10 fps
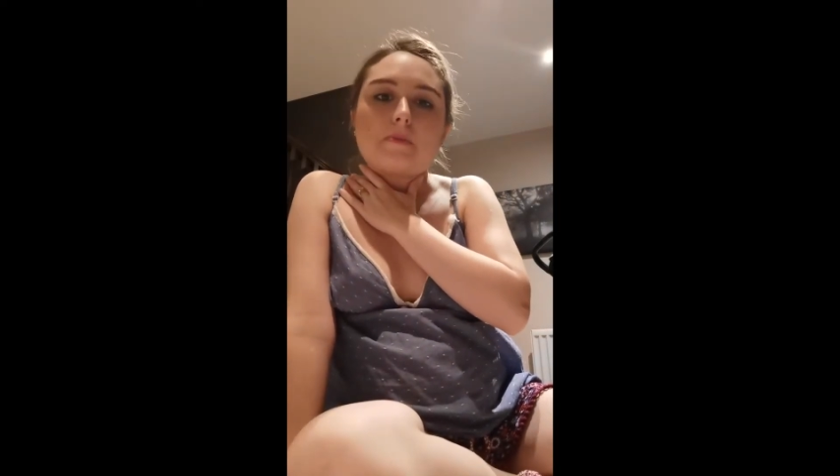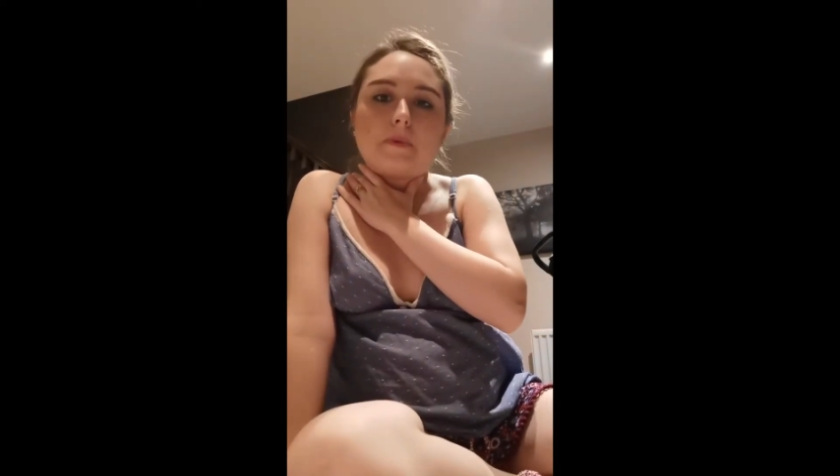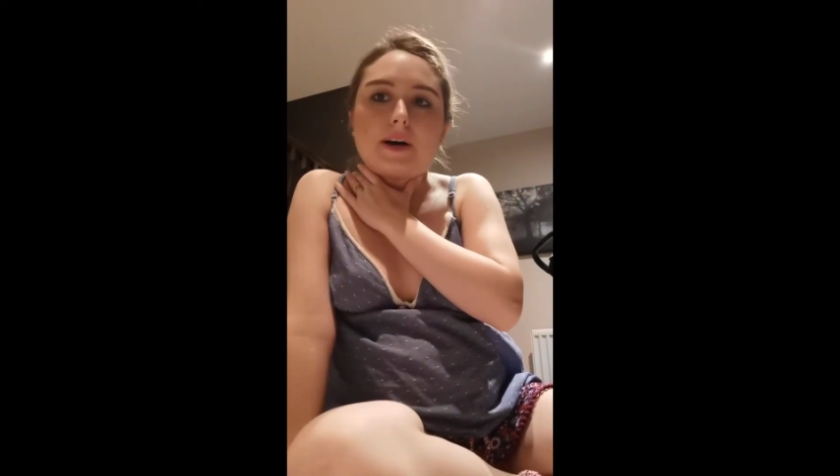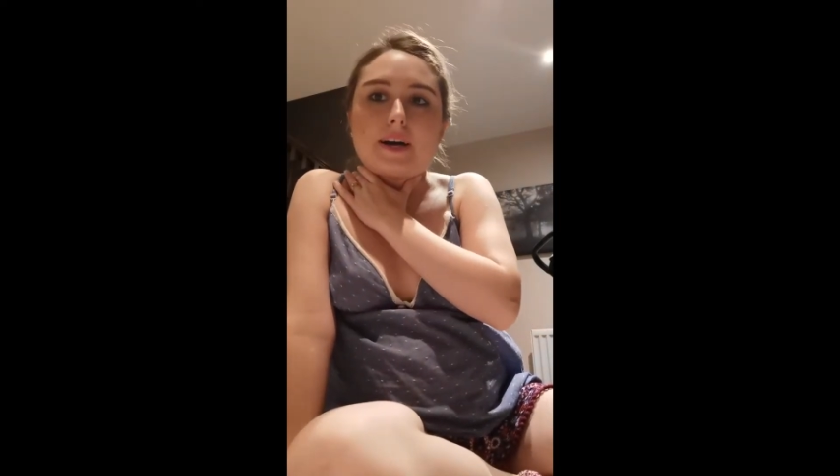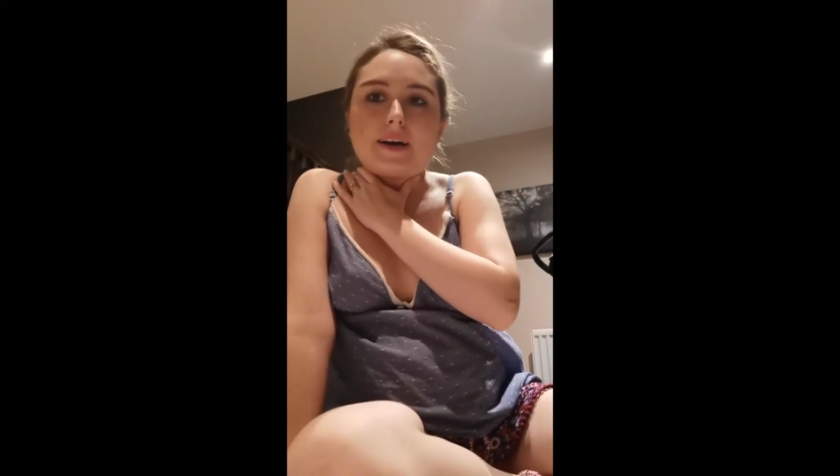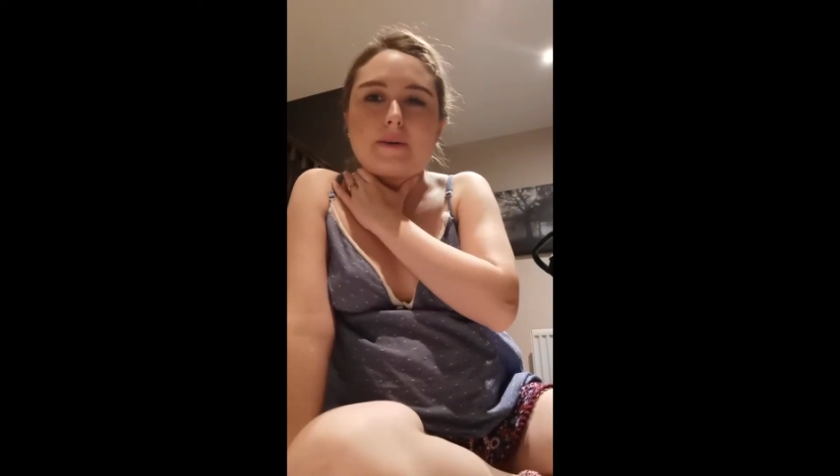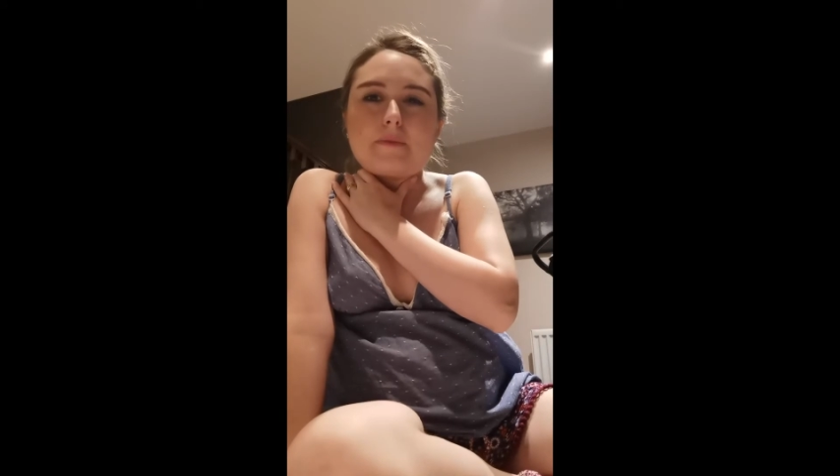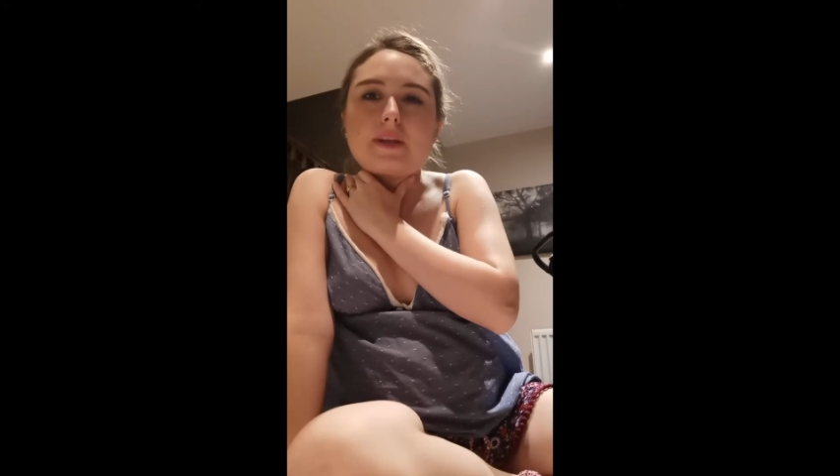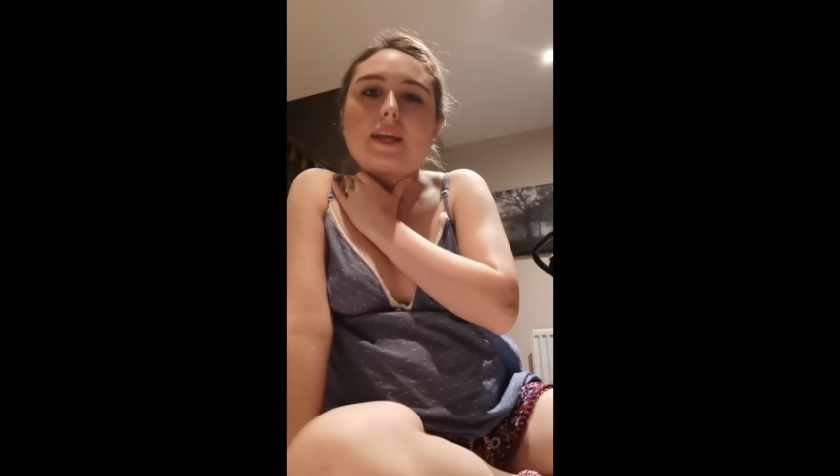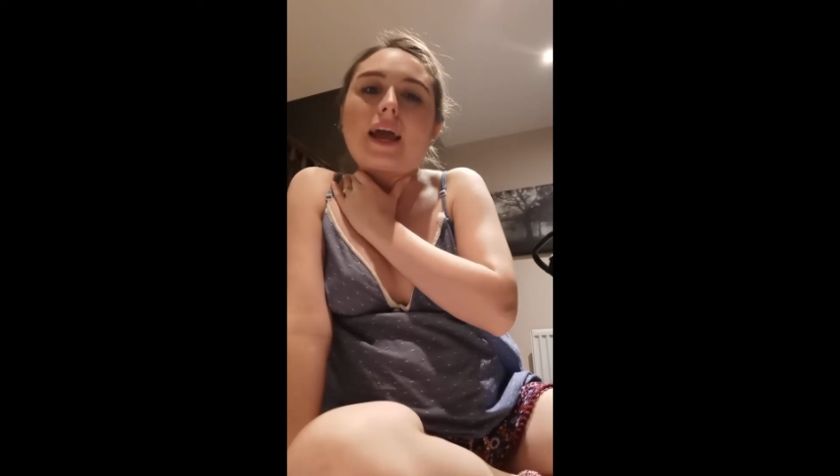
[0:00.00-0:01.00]
But
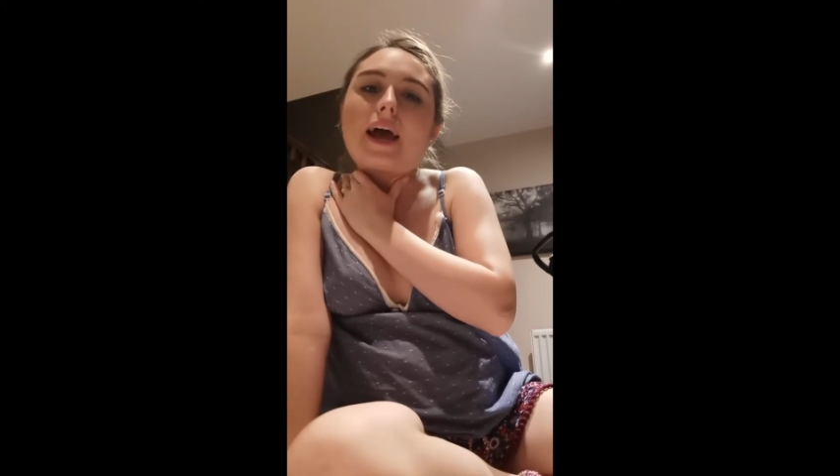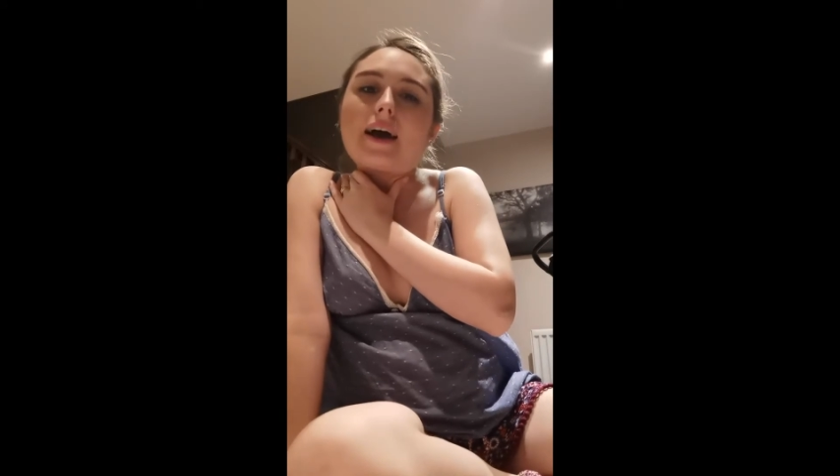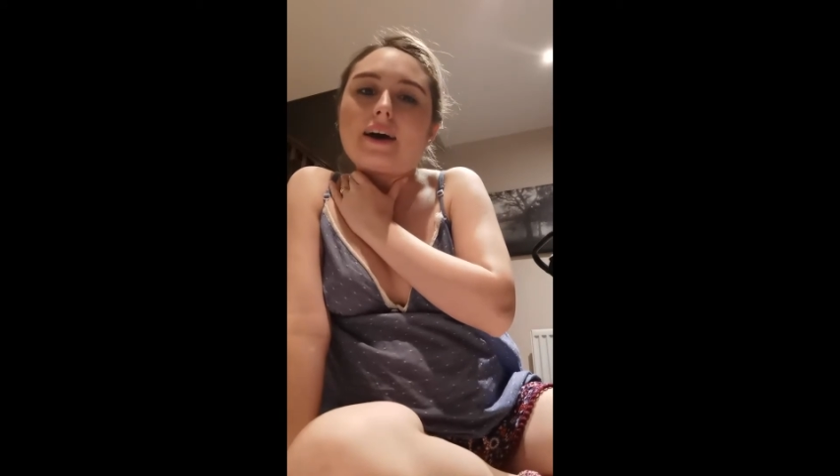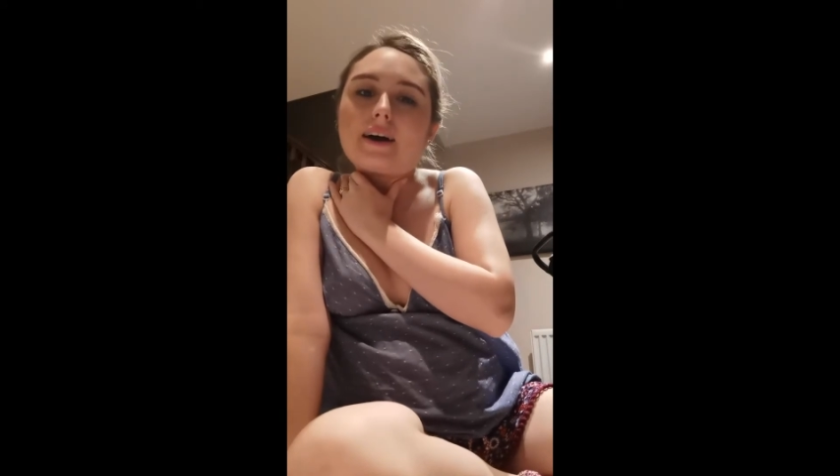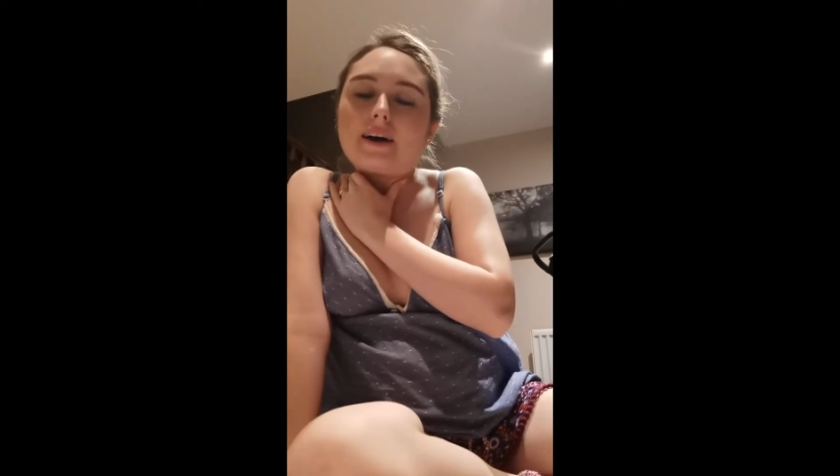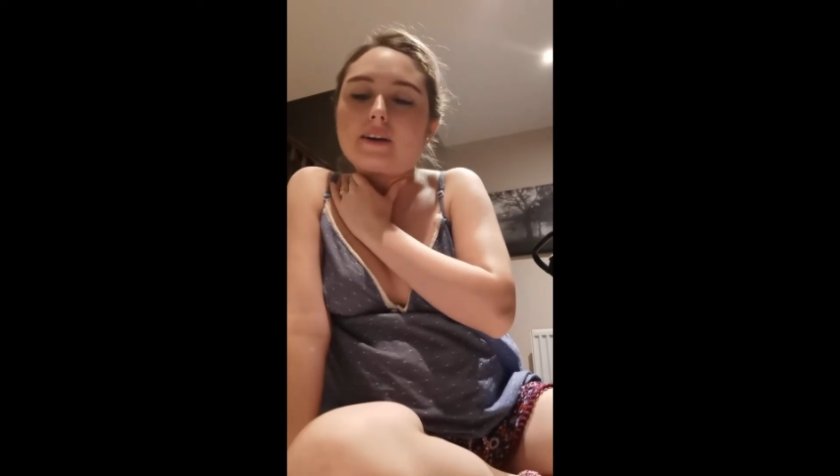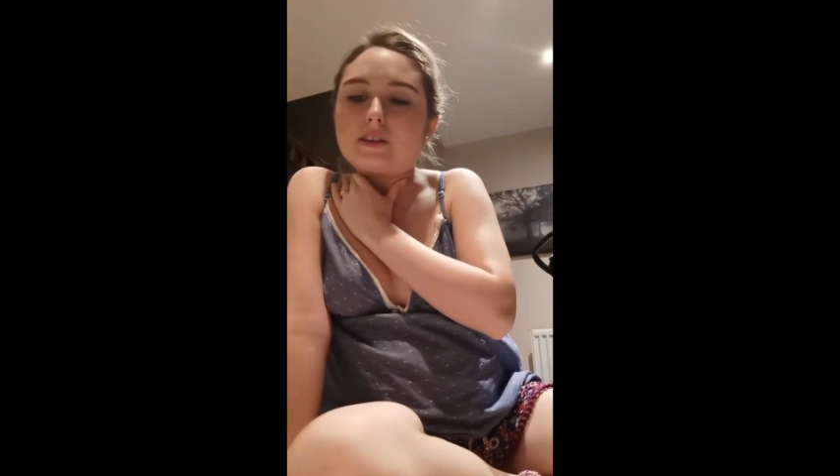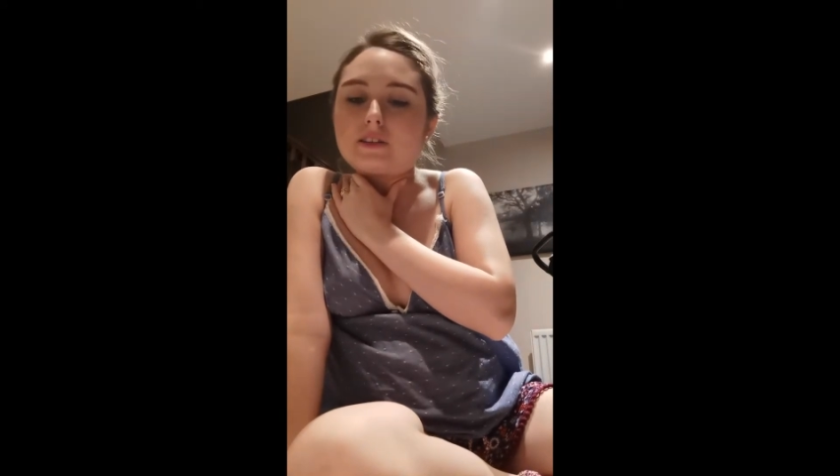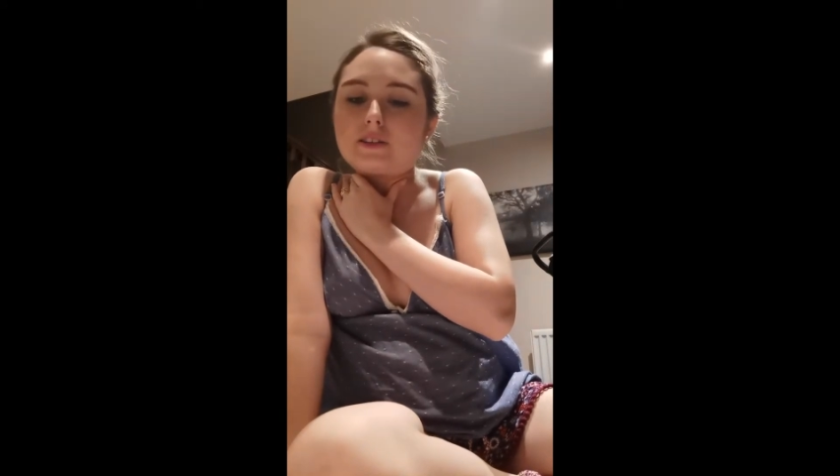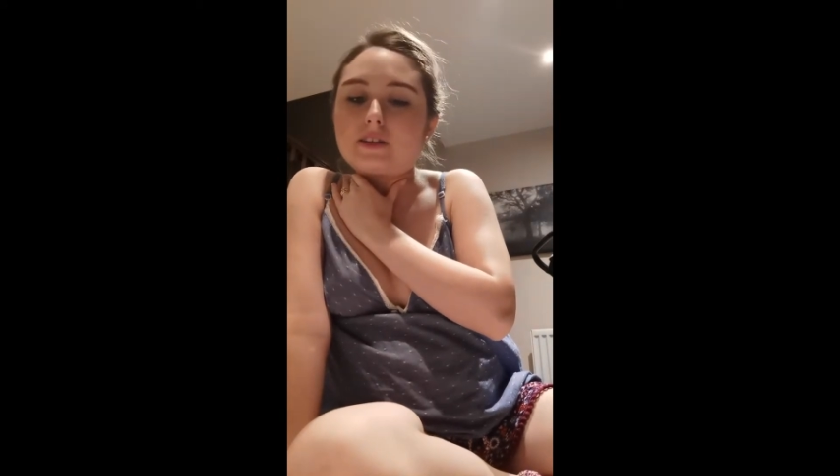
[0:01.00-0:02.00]
yeah, I
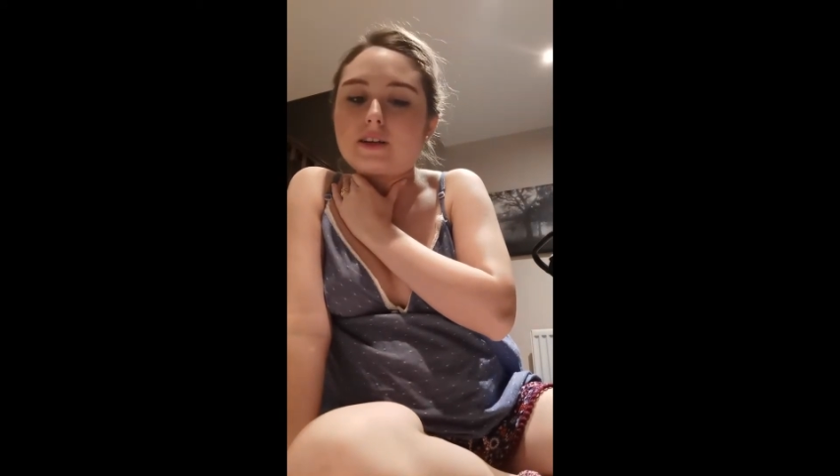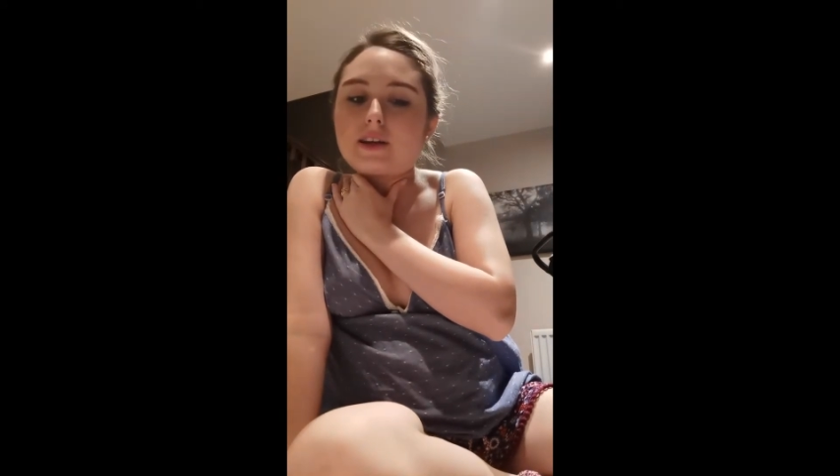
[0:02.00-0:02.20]
just